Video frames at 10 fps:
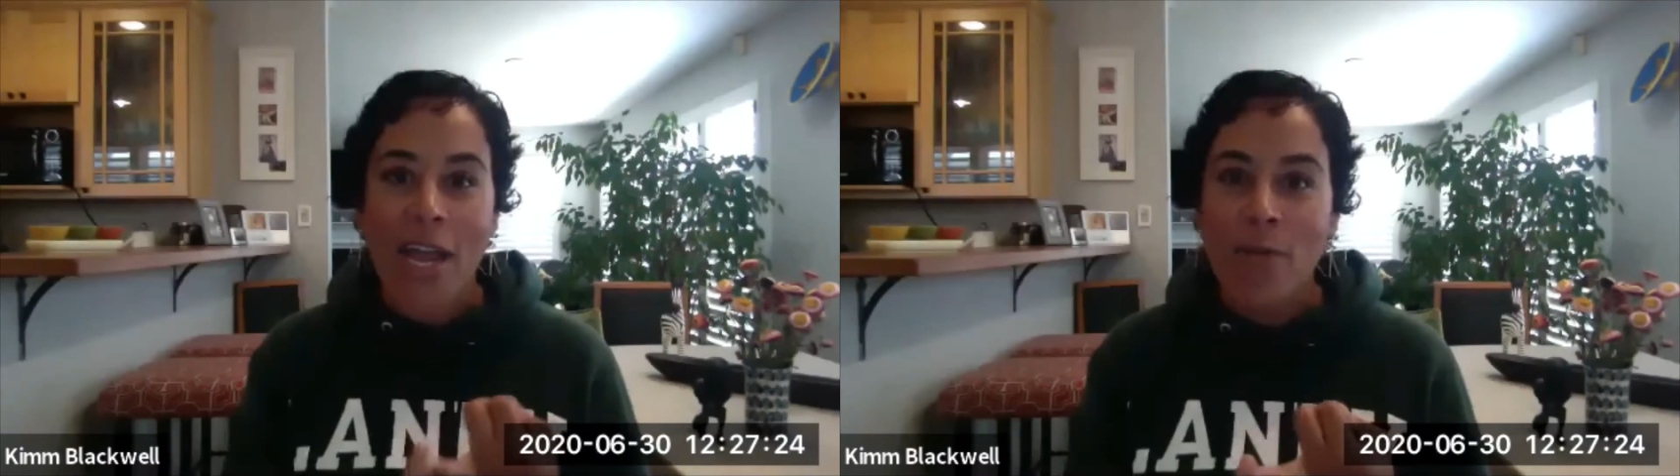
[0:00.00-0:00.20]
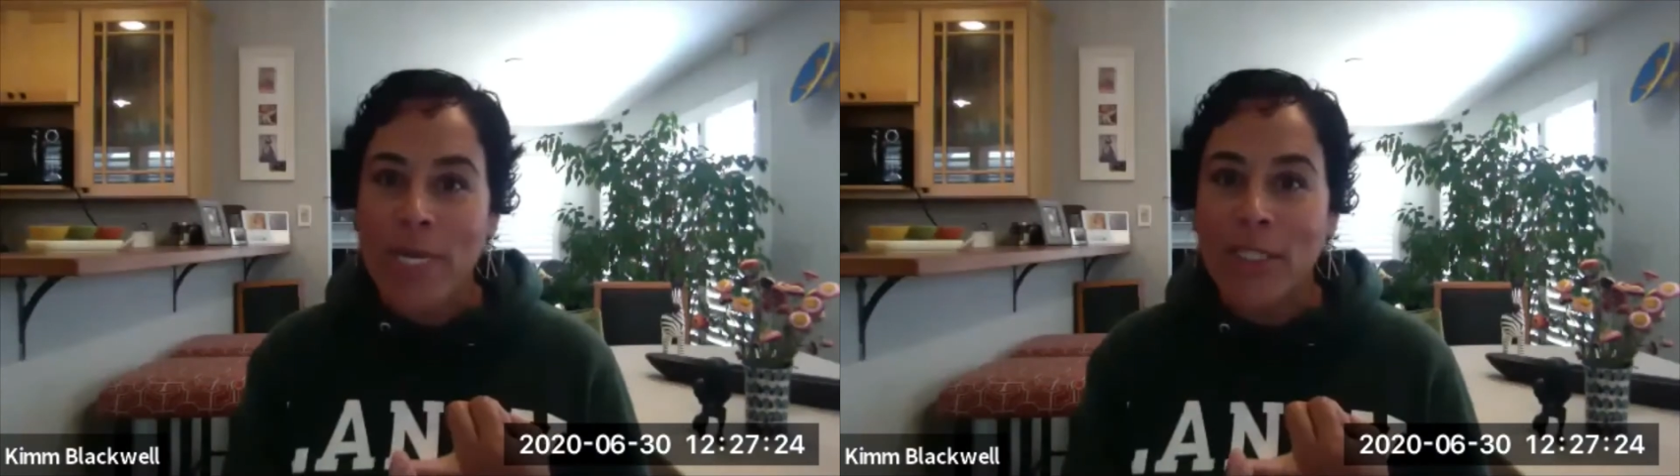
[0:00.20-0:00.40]

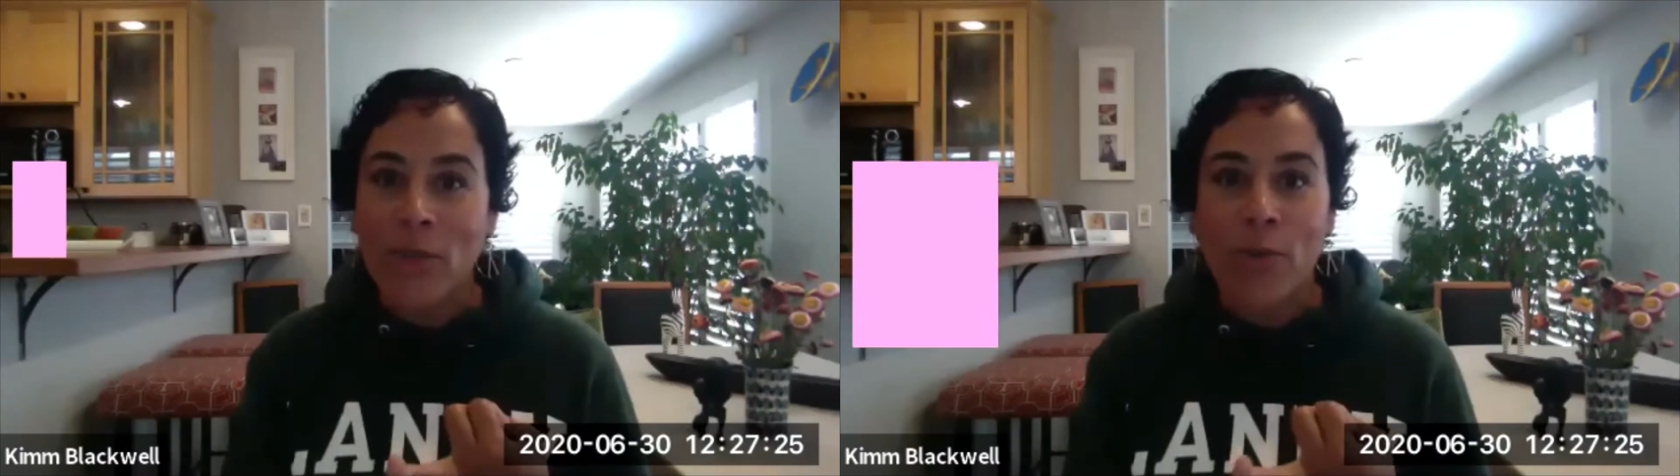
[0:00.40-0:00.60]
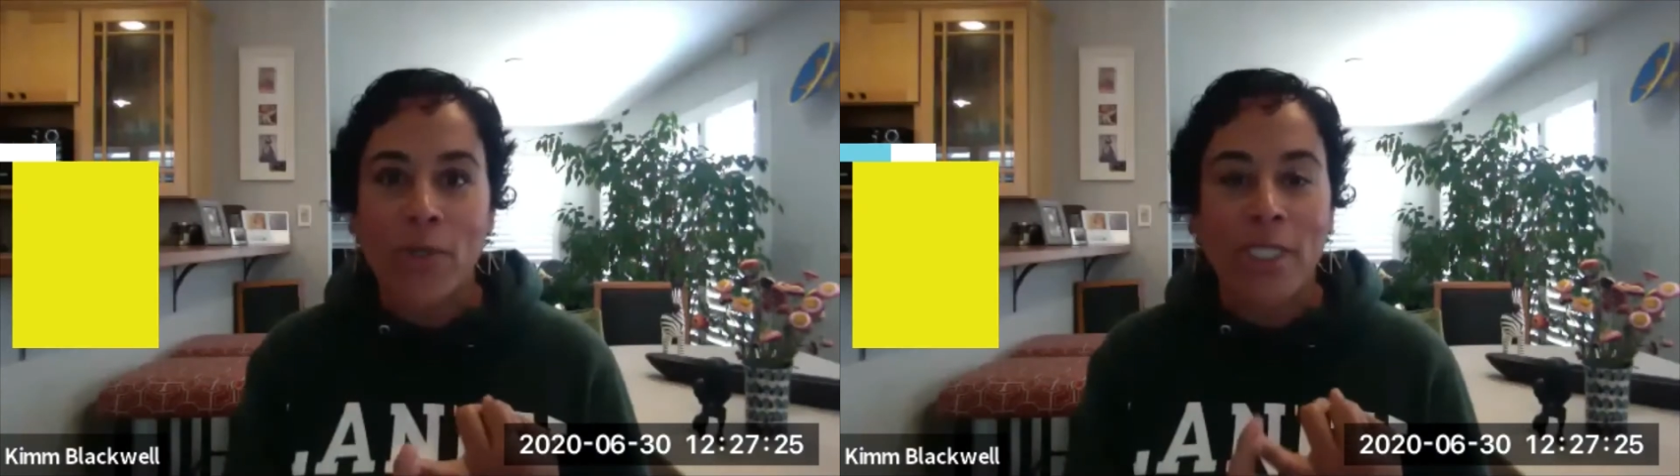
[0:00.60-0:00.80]

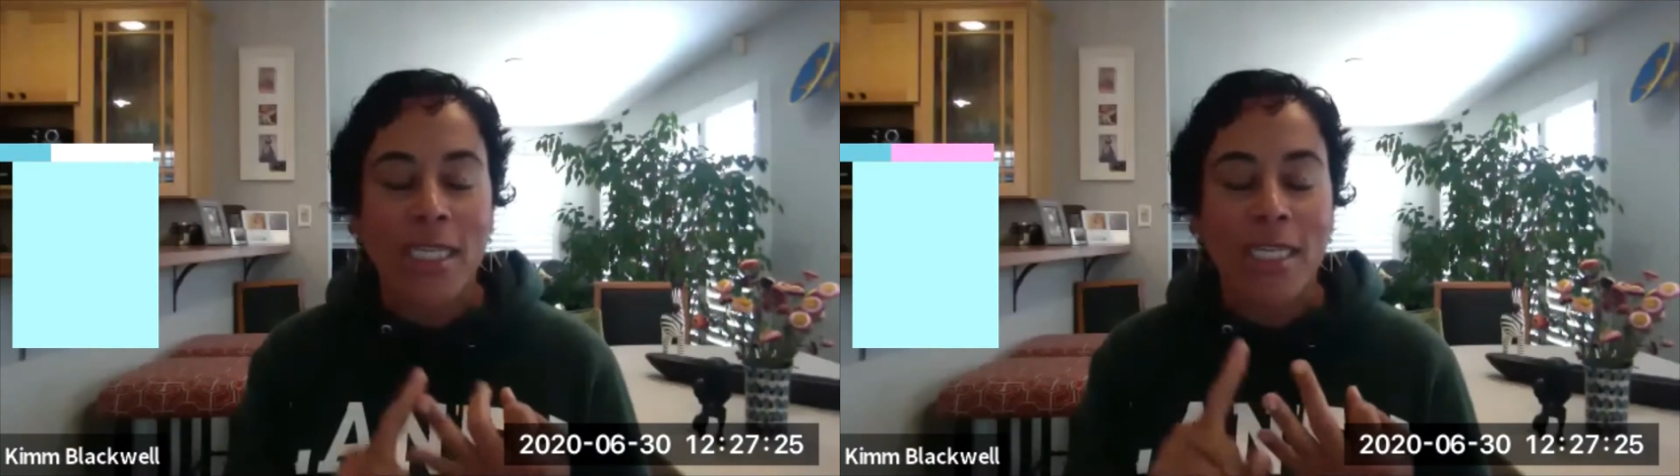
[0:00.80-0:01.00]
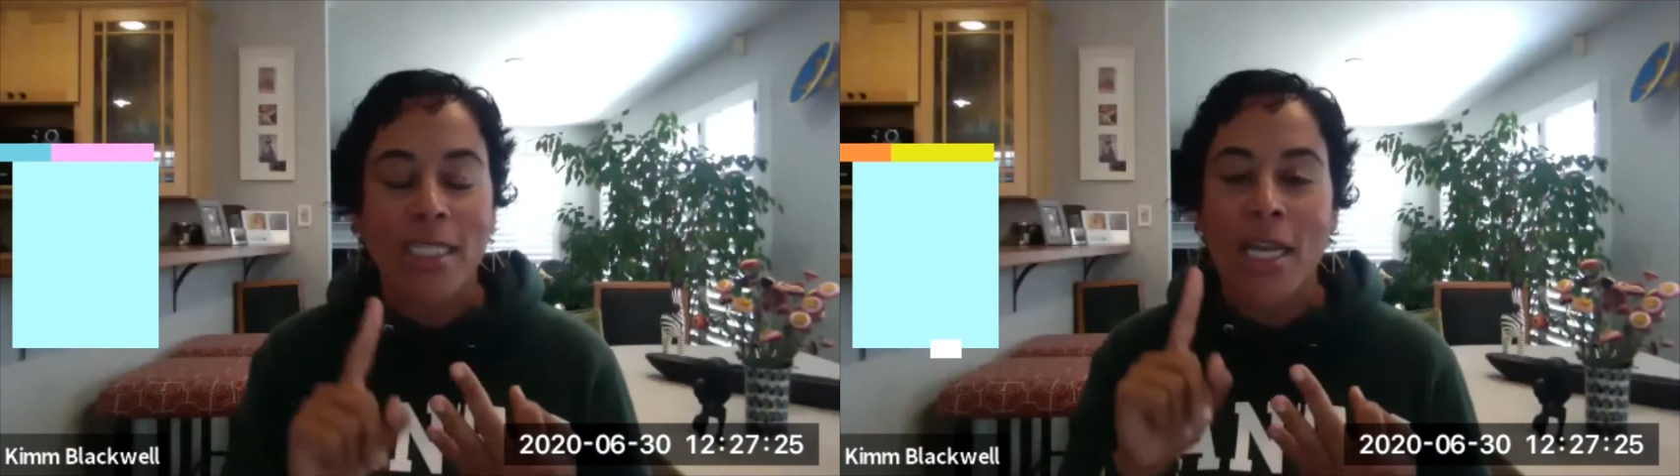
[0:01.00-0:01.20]

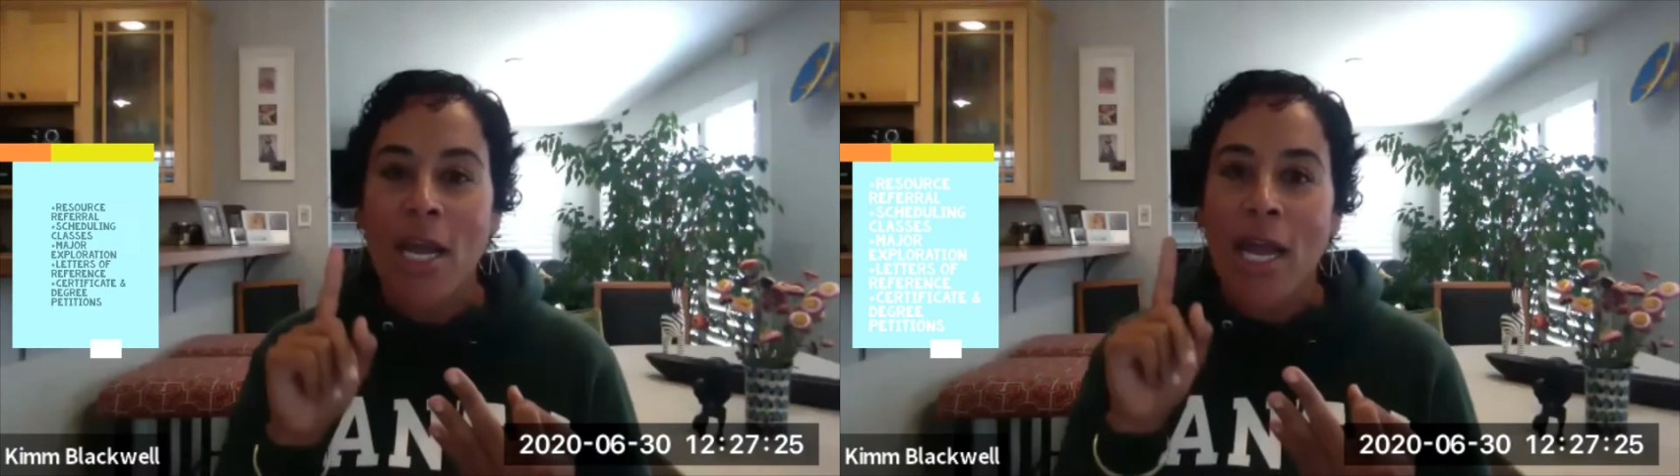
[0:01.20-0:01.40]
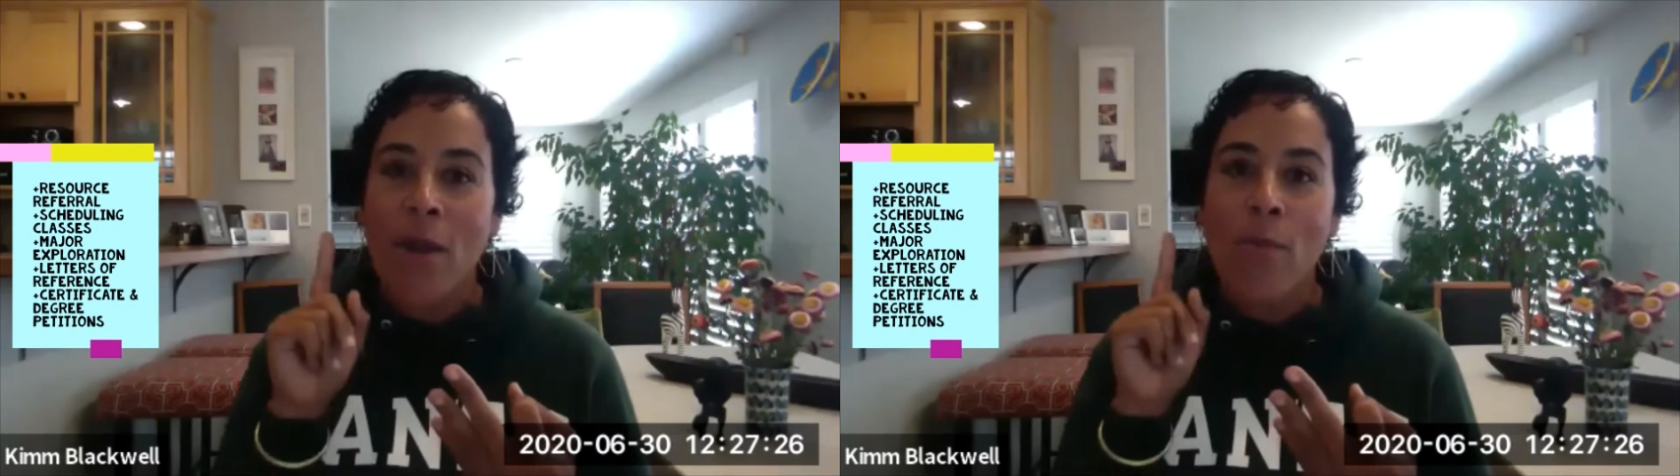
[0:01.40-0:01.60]
resources,
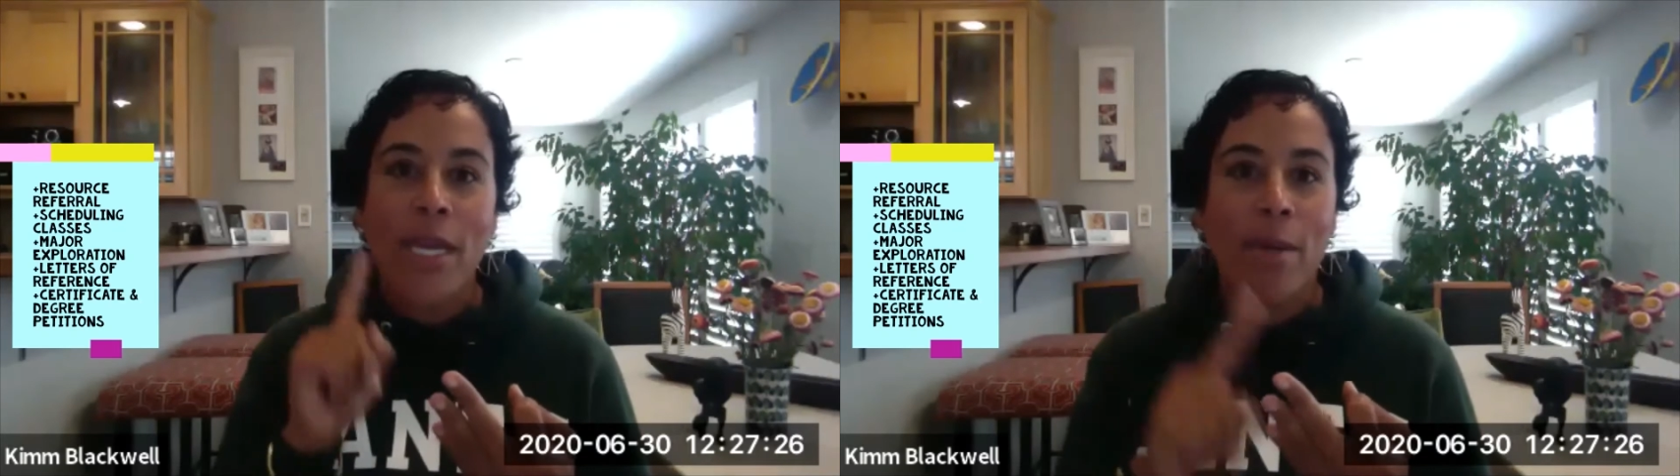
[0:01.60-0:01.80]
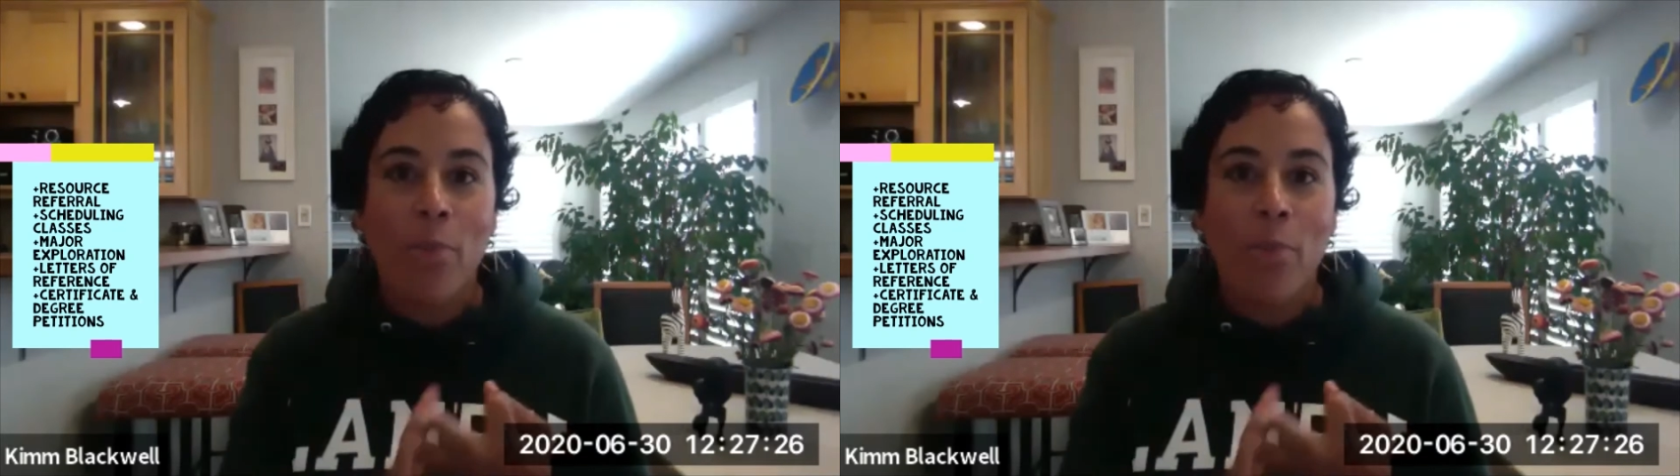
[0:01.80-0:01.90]
and we can